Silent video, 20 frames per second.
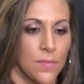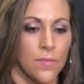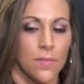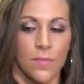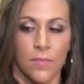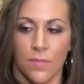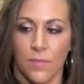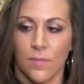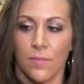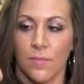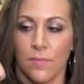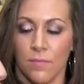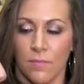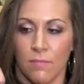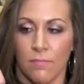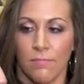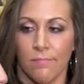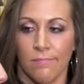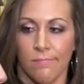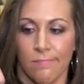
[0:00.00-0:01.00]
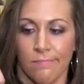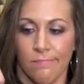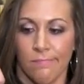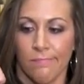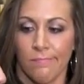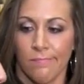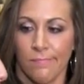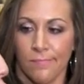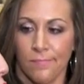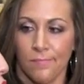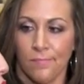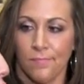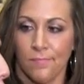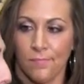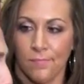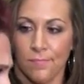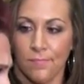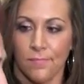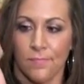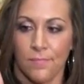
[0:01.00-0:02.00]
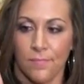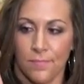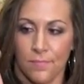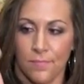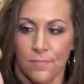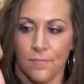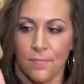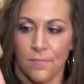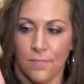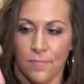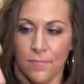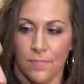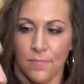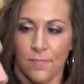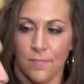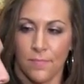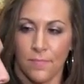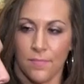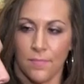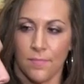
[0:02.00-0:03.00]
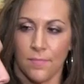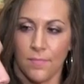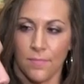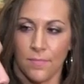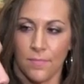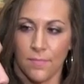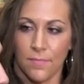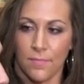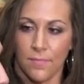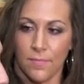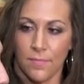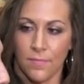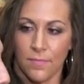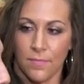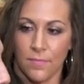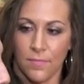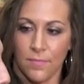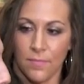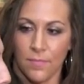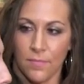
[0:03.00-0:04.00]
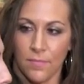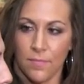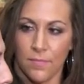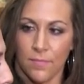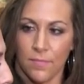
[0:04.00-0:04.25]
This person isn't speaking.